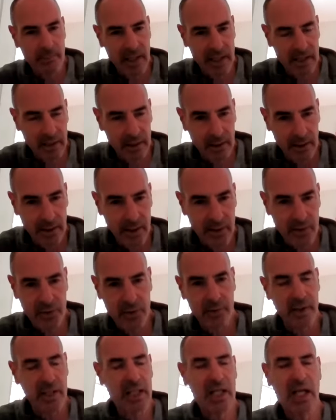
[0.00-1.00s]
medical
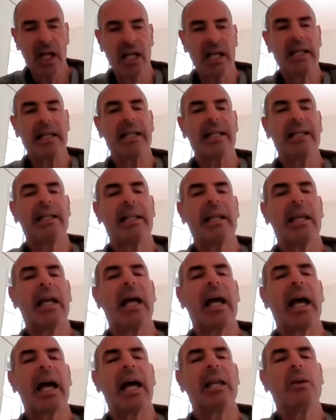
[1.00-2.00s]
history
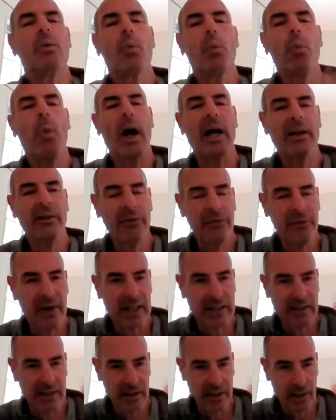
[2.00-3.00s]
and one
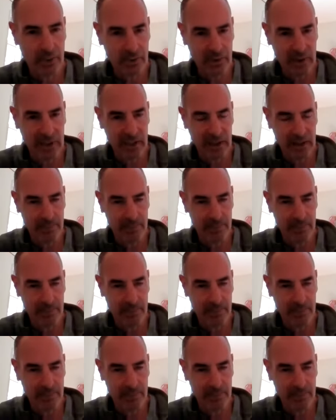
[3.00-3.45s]
finding only